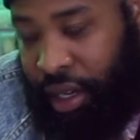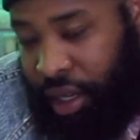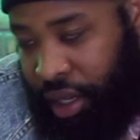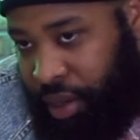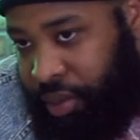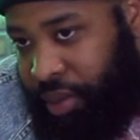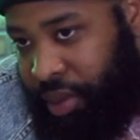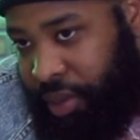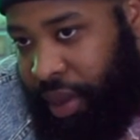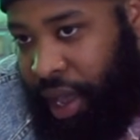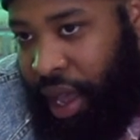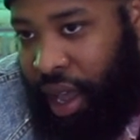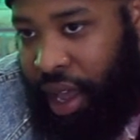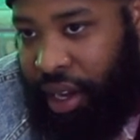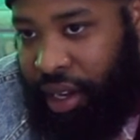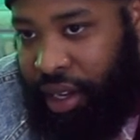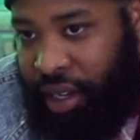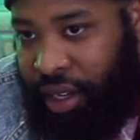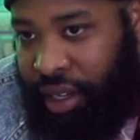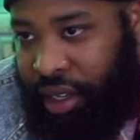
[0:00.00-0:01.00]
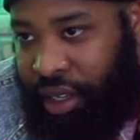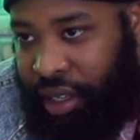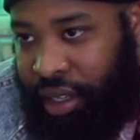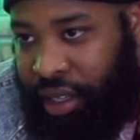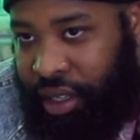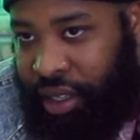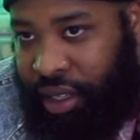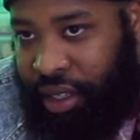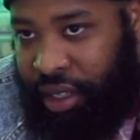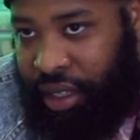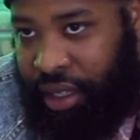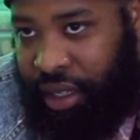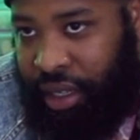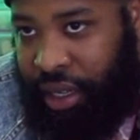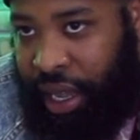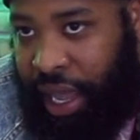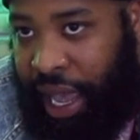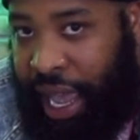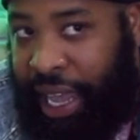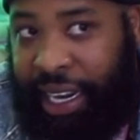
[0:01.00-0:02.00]
And they're gonna be mad.
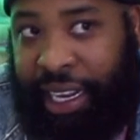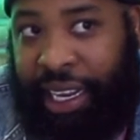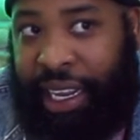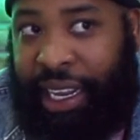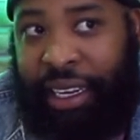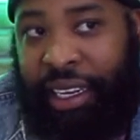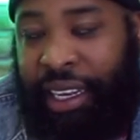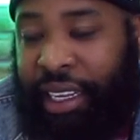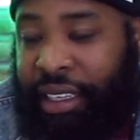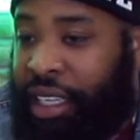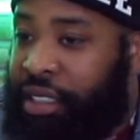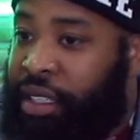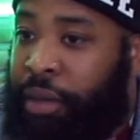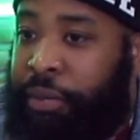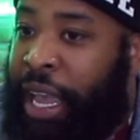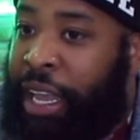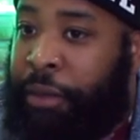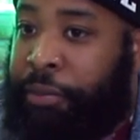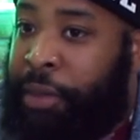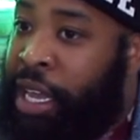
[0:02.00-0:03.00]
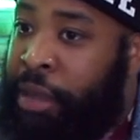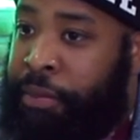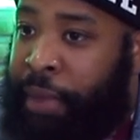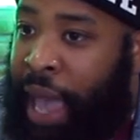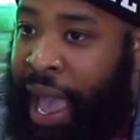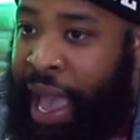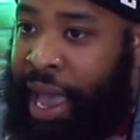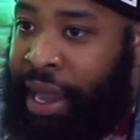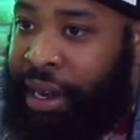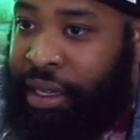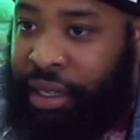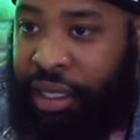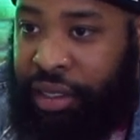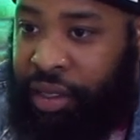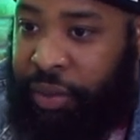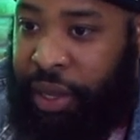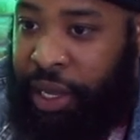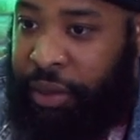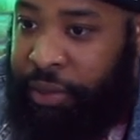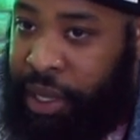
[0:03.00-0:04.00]
And it doesn't make me mad, it
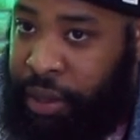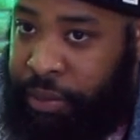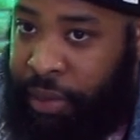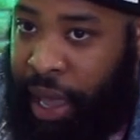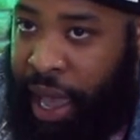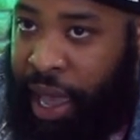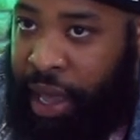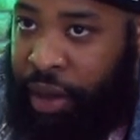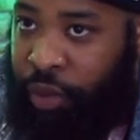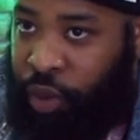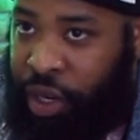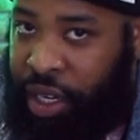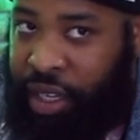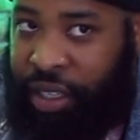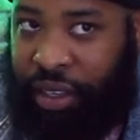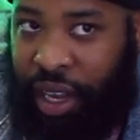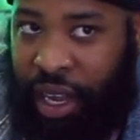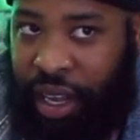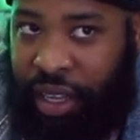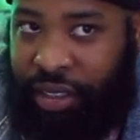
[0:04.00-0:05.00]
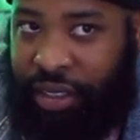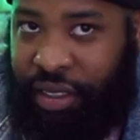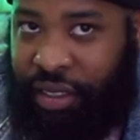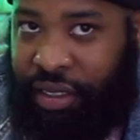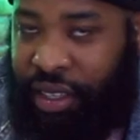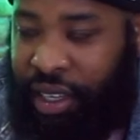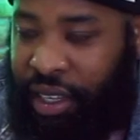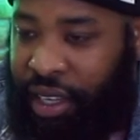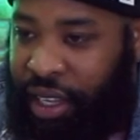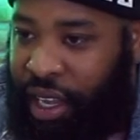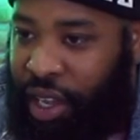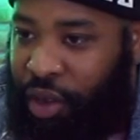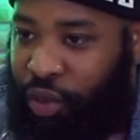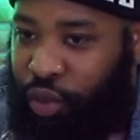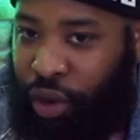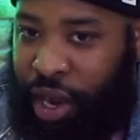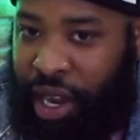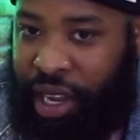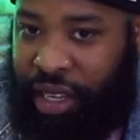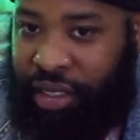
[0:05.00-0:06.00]
doesn't make me mad. What it does is
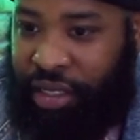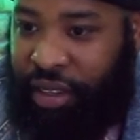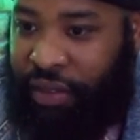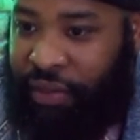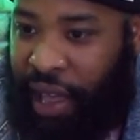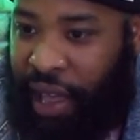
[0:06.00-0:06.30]
it raises the